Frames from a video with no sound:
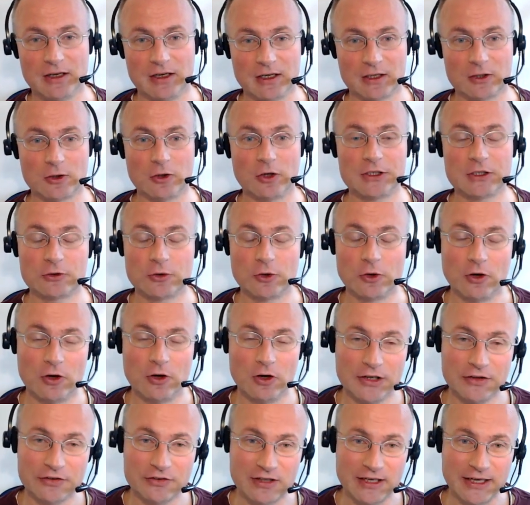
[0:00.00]
According to
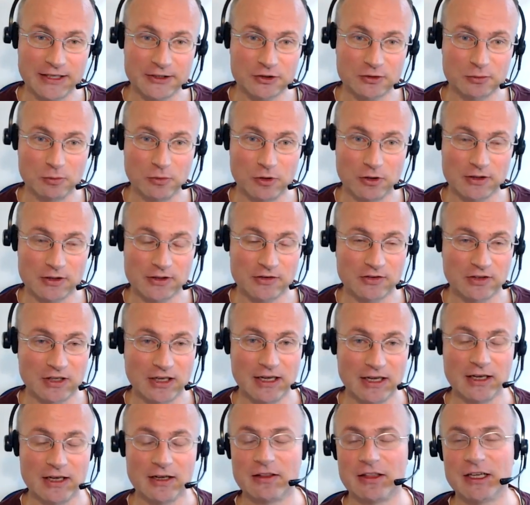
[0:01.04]
early selection models,
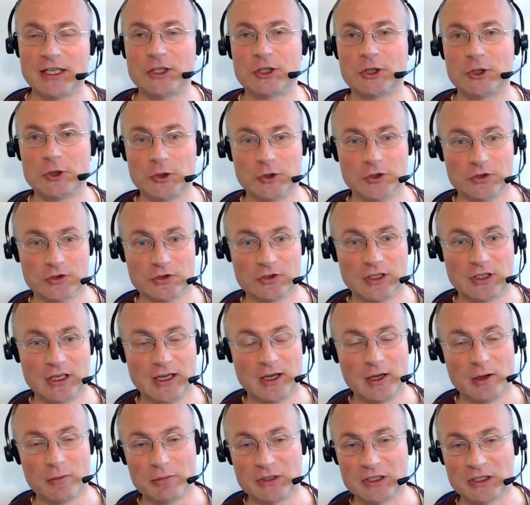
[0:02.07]
they shouldn't,
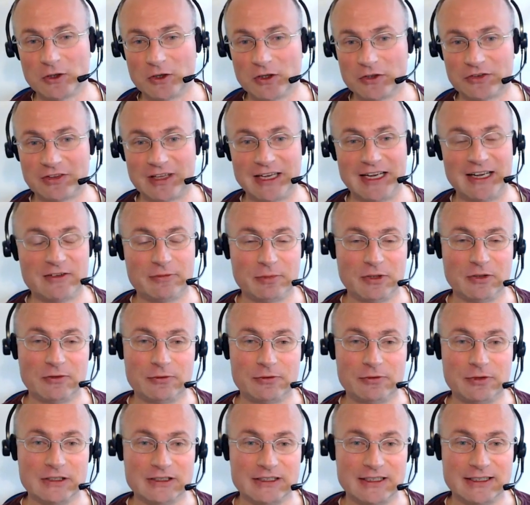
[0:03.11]
because they have been
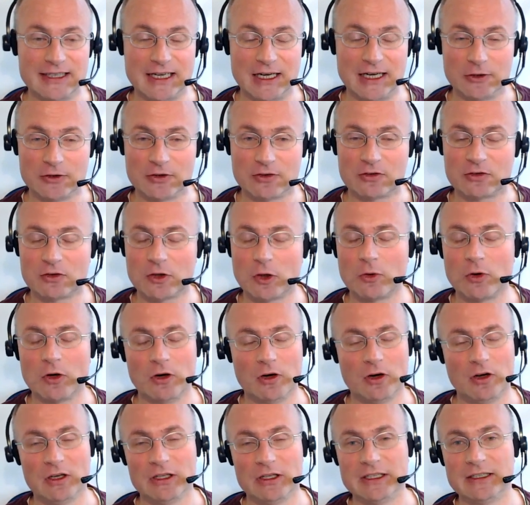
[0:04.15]
filtered out so
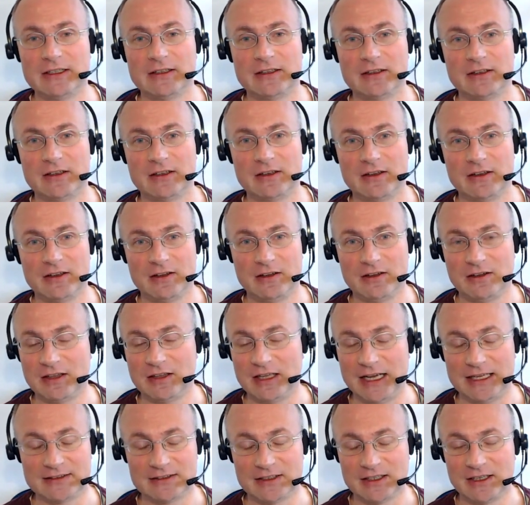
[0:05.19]
early
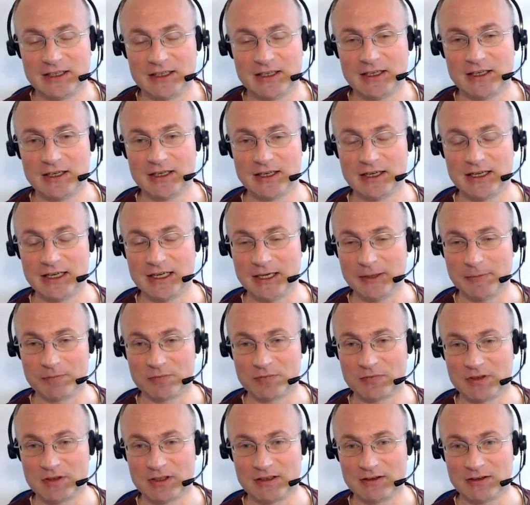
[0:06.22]
that
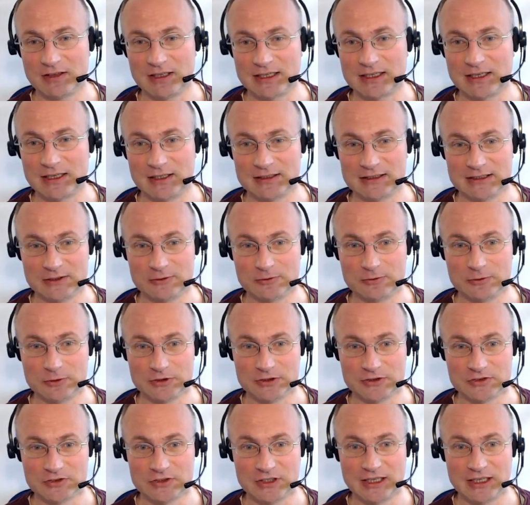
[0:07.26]
they can't
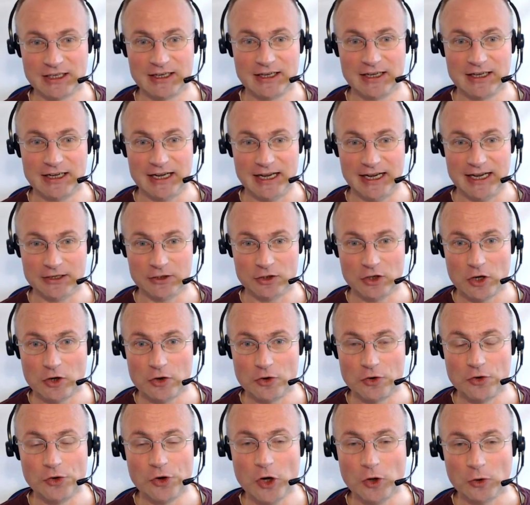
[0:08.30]
influence. And
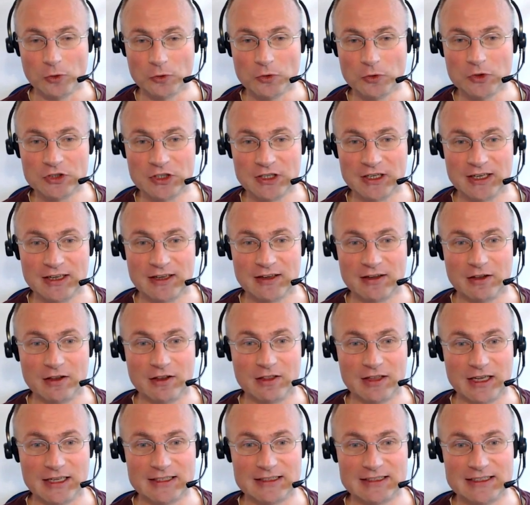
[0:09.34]
note
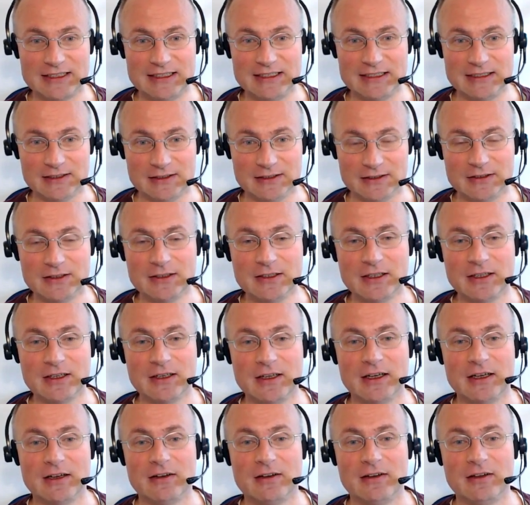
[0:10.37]
that here
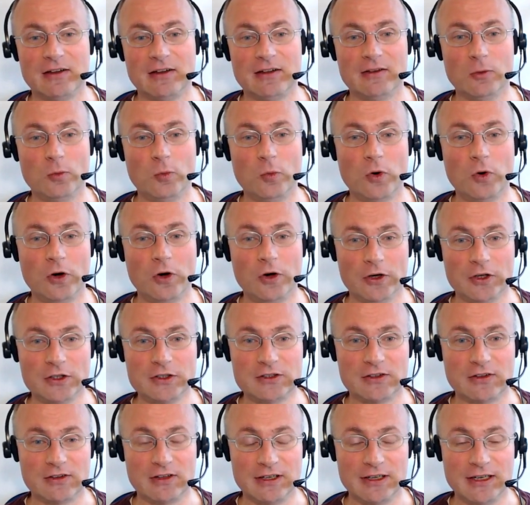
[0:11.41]
the
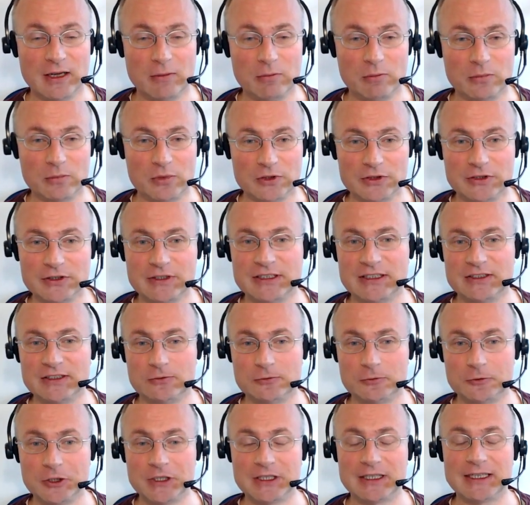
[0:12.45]
word, the number,
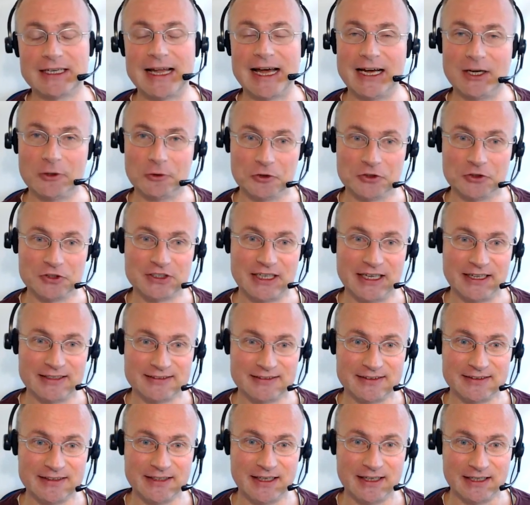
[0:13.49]
is written out
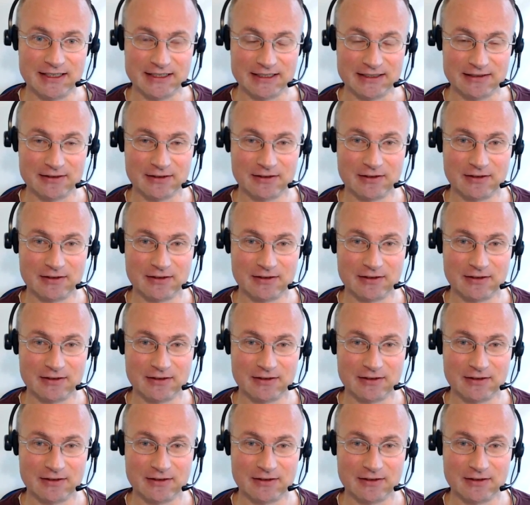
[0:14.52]
as 9,